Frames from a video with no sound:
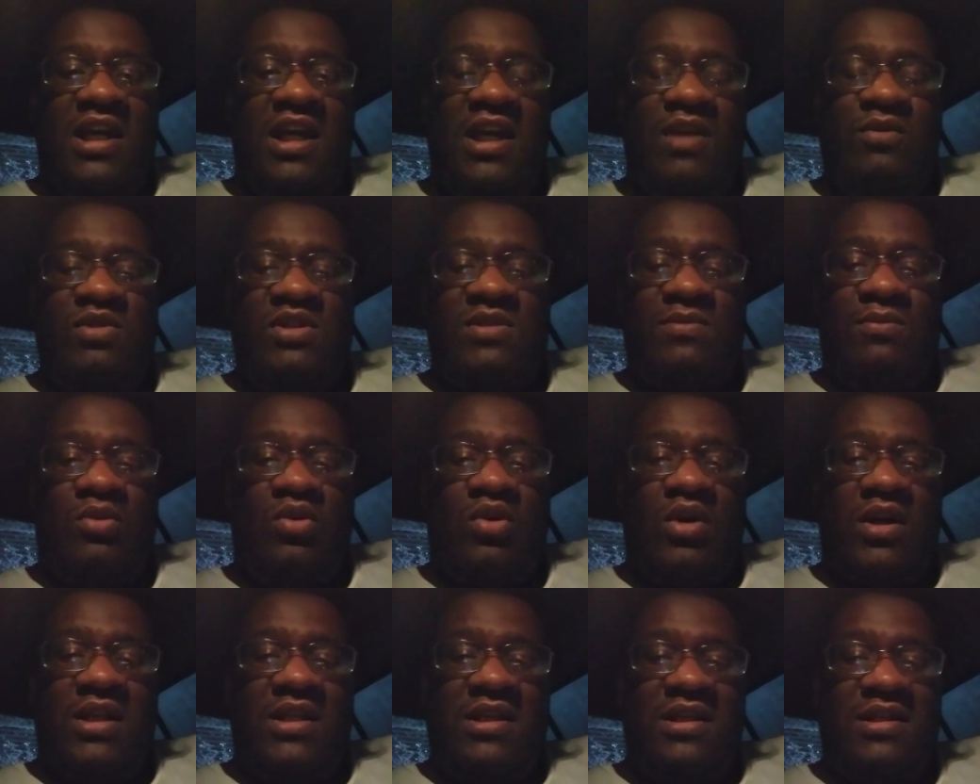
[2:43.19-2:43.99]
it was
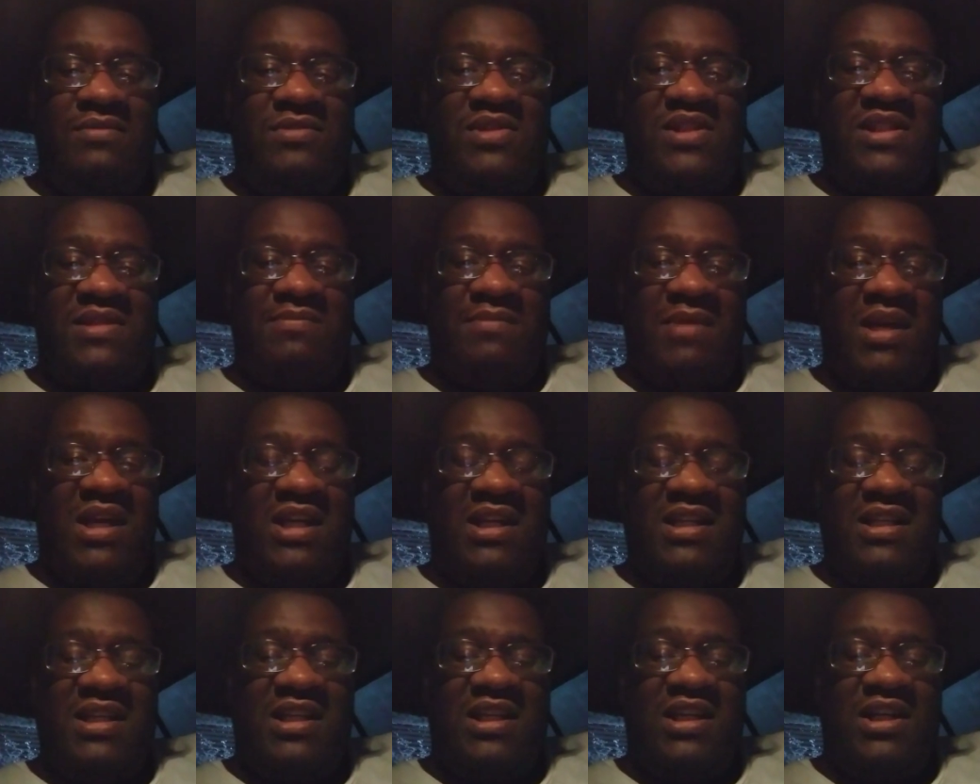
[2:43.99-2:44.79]
more than him just
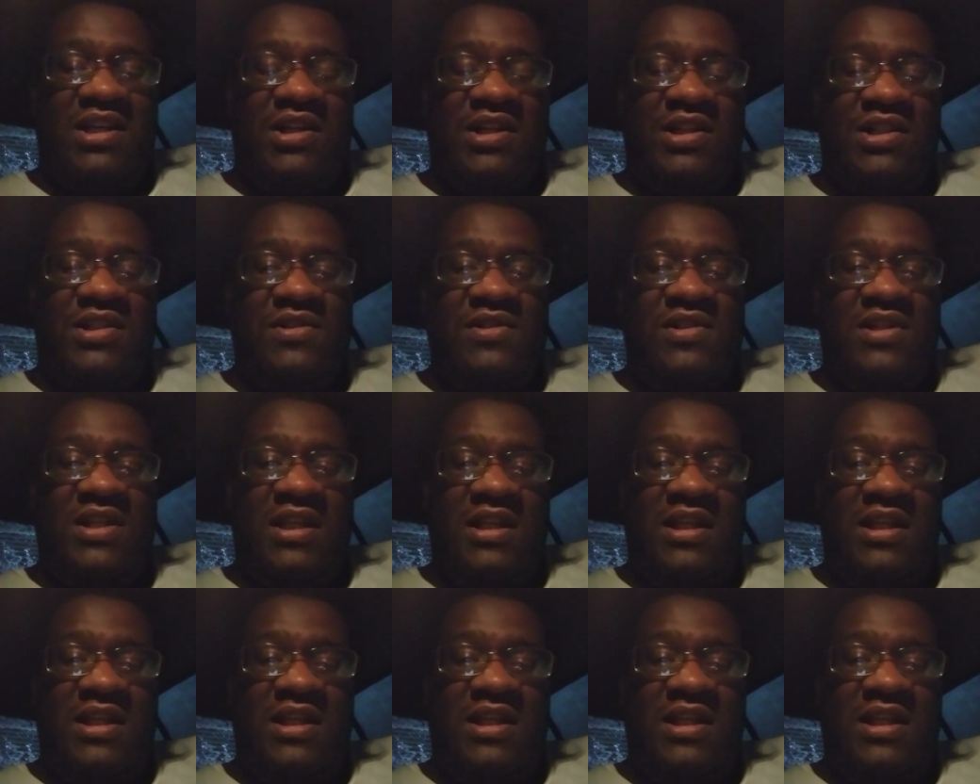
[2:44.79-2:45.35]
making the characters.